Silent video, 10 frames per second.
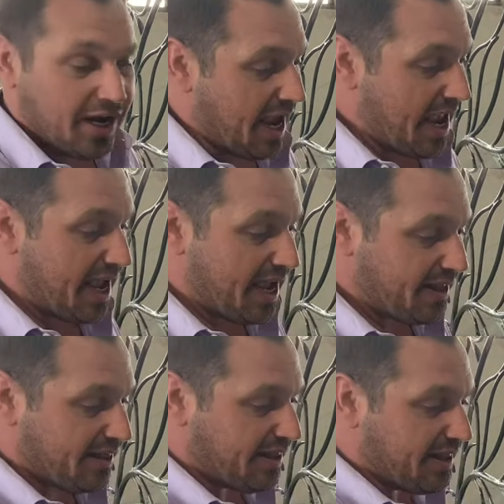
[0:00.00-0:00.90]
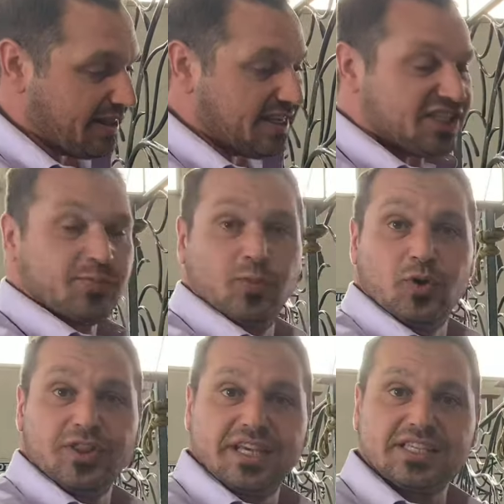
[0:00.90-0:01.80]
and the
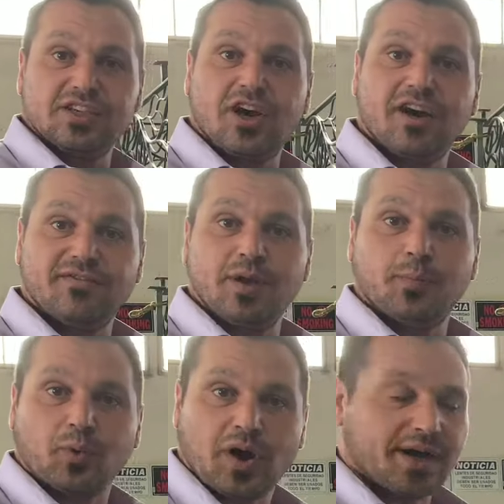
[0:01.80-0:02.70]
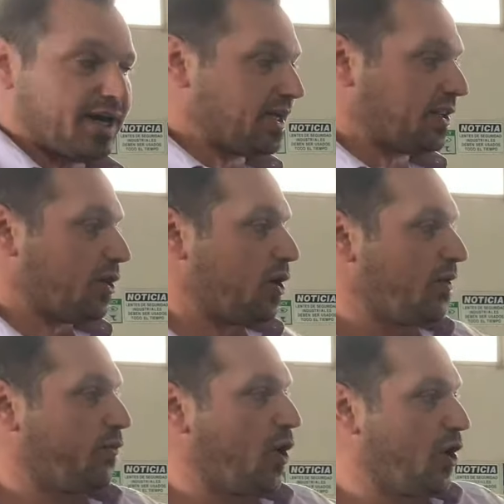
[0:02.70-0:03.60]
smoothness of the product
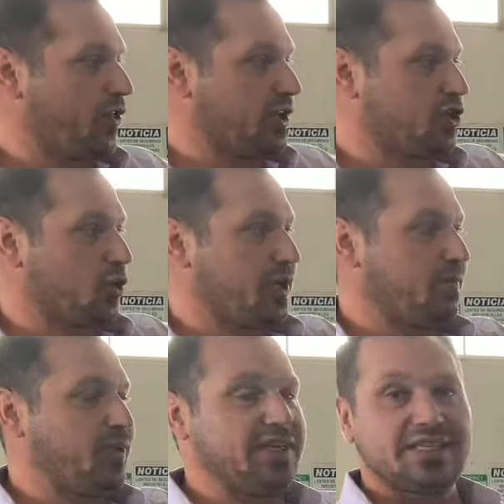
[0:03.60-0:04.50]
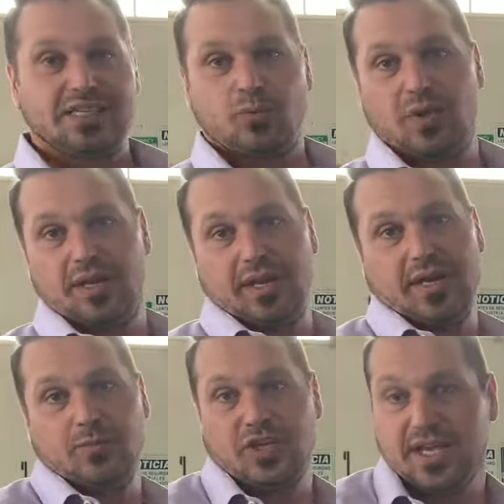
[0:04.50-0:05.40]
of all the joint pieces where they
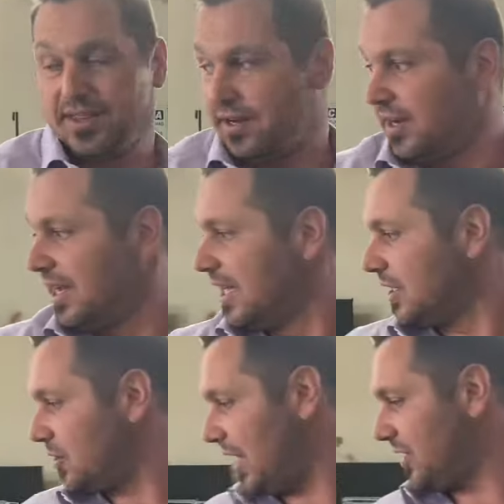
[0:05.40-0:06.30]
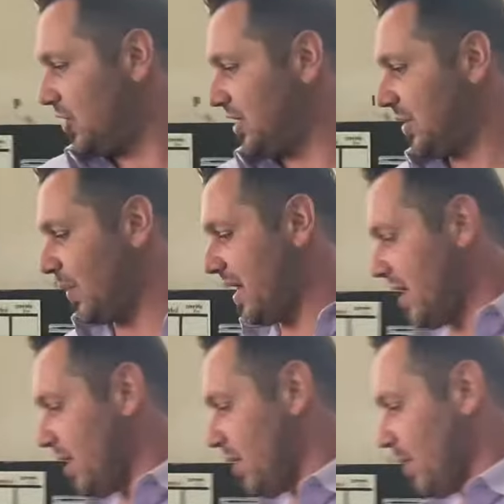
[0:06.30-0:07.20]
come together. So as you see right
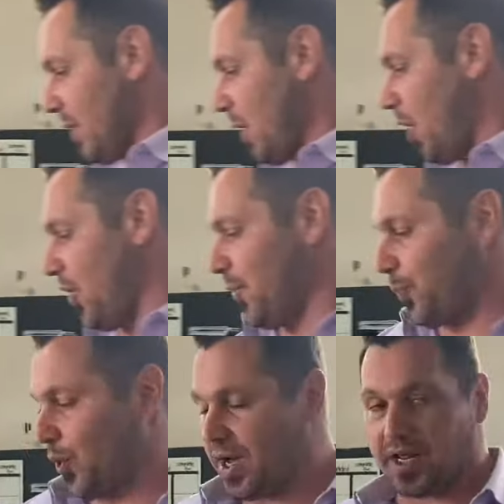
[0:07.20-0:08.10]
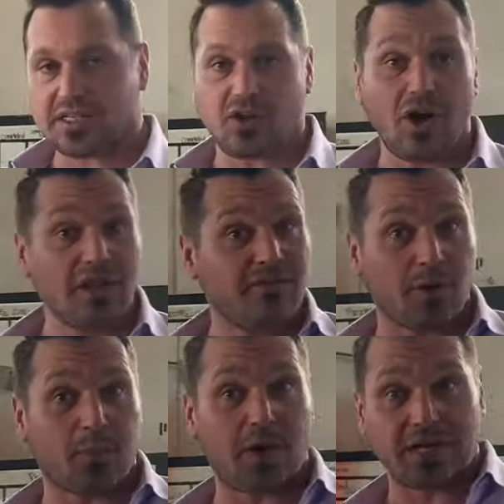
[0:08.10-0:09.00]
here, all of our
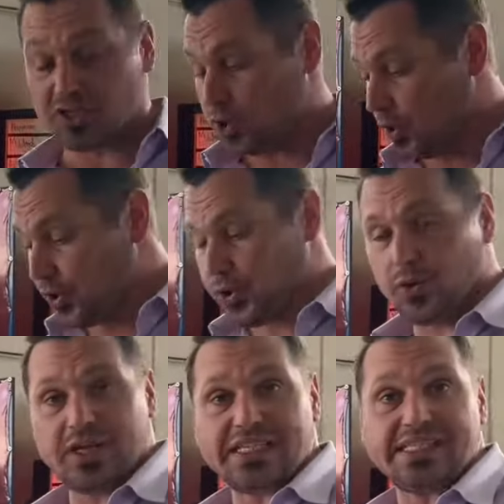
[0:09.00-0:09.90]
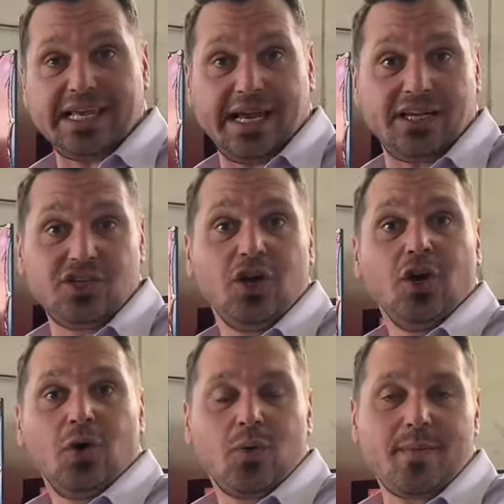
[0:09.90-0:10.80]
products go through this stage.
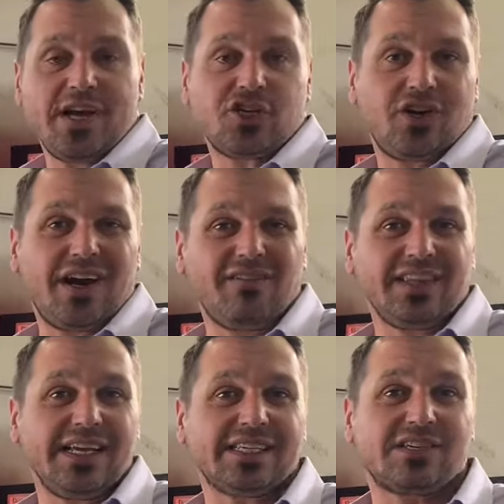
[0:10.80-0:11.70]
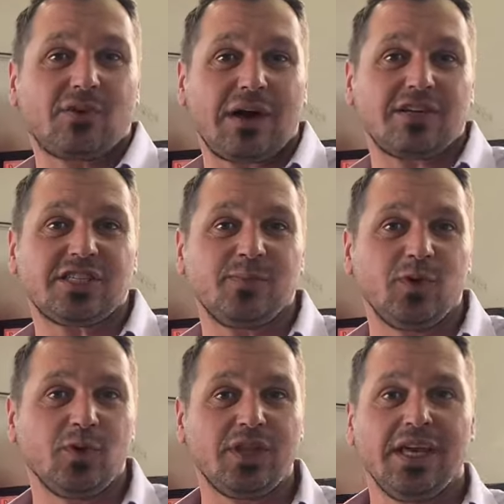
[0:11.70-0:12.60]
We make sure everything is grounded smooth,